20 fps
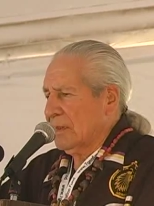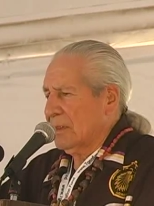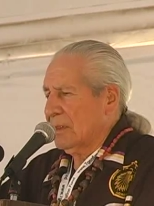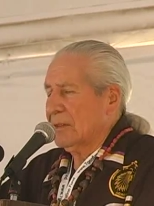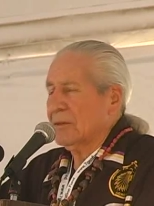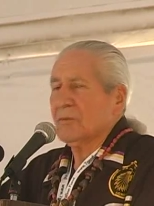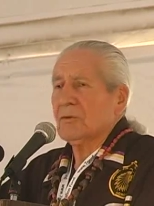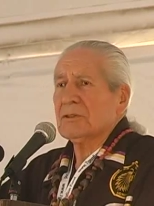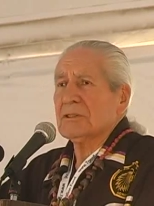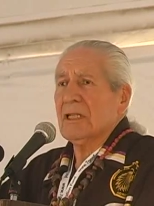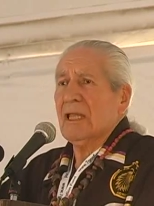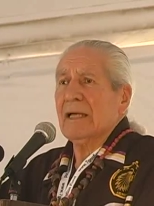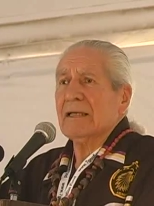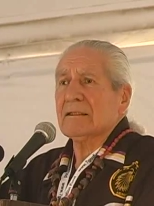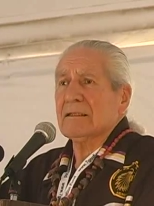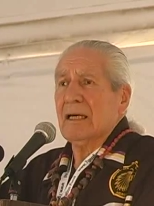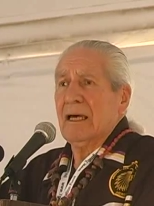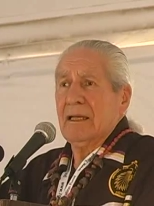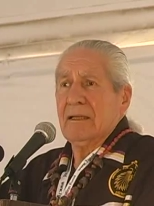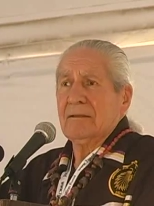And it was like
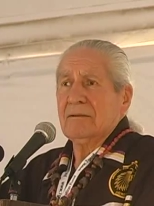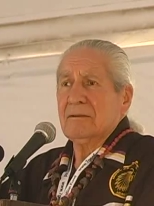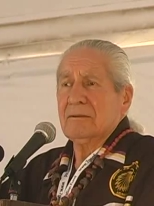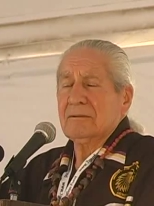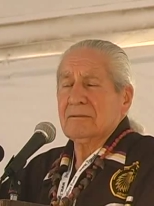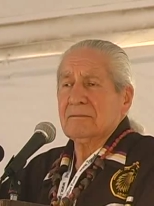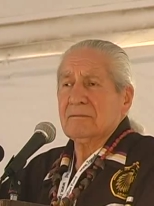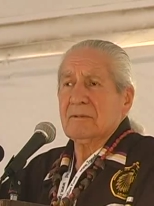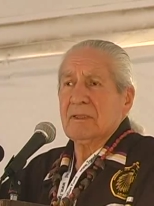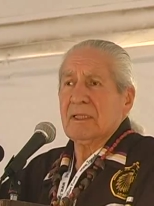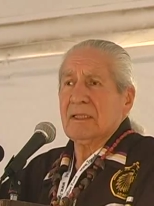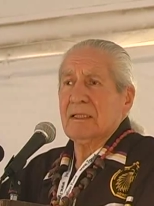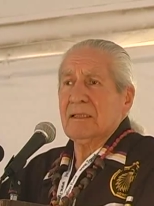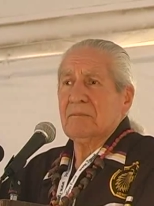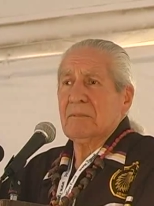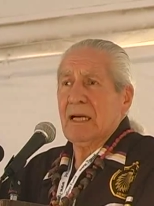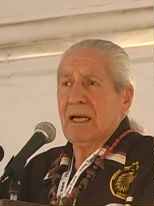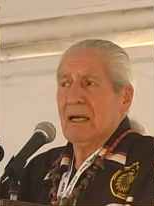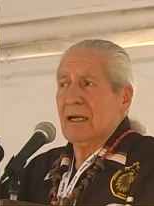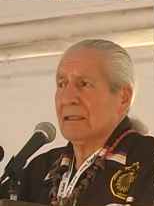that way
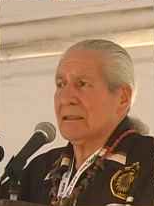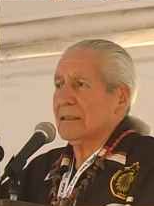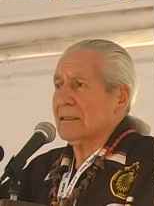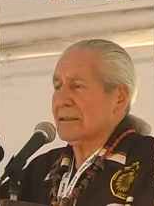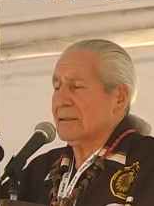back